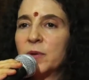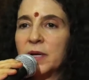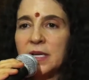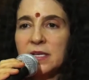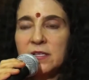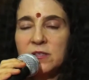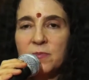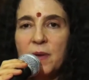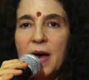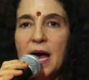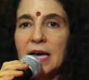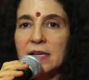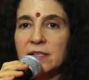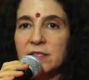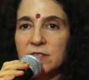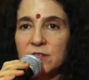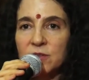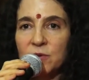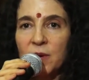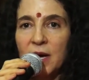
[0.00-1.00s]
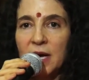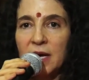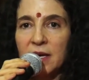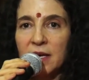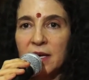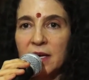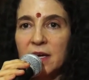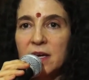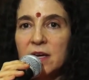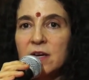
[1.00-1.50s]
one has passed
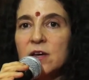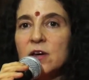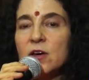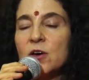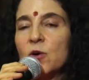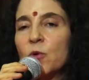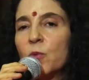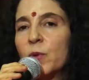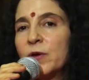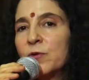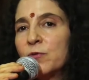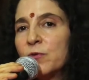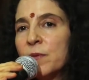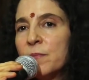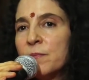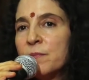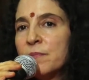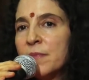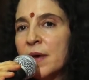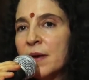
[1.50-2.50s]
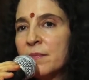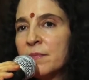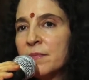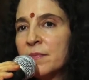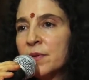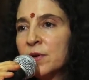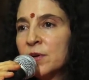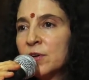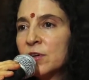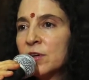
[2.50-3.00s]
away, we
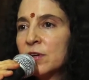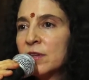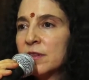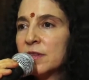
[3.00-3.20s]
remember